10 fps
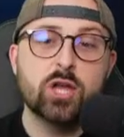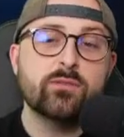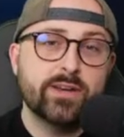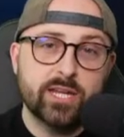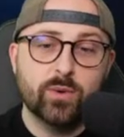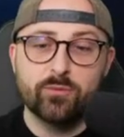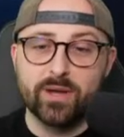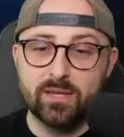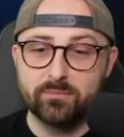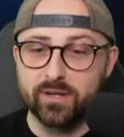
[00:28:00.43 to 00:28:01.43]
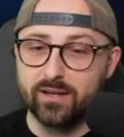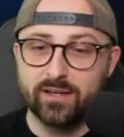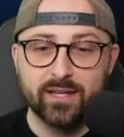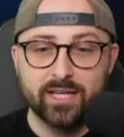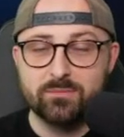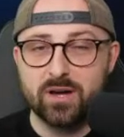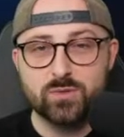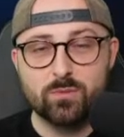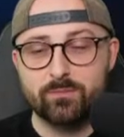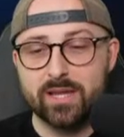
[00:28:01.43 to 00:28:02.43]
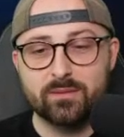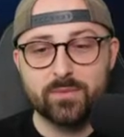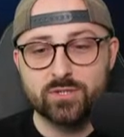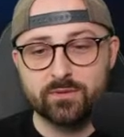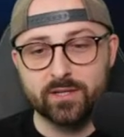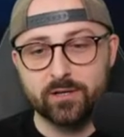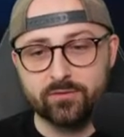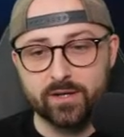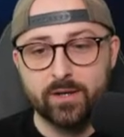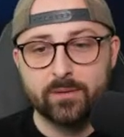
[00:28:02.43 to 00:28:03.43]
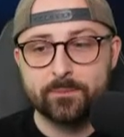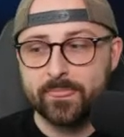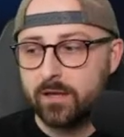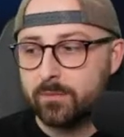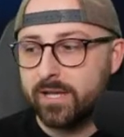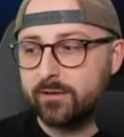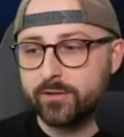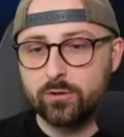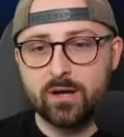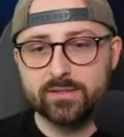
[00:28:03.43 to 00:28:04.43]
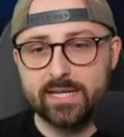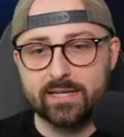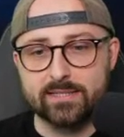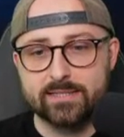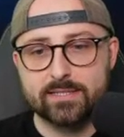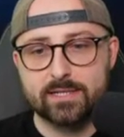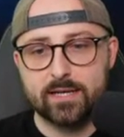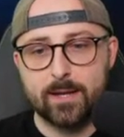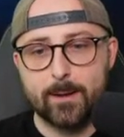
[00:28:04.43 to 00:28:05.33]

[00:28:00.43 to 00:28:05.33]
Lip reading: Hopefully you will, mate, but you might as well make the most of it and go for it. Pickford or Martinez?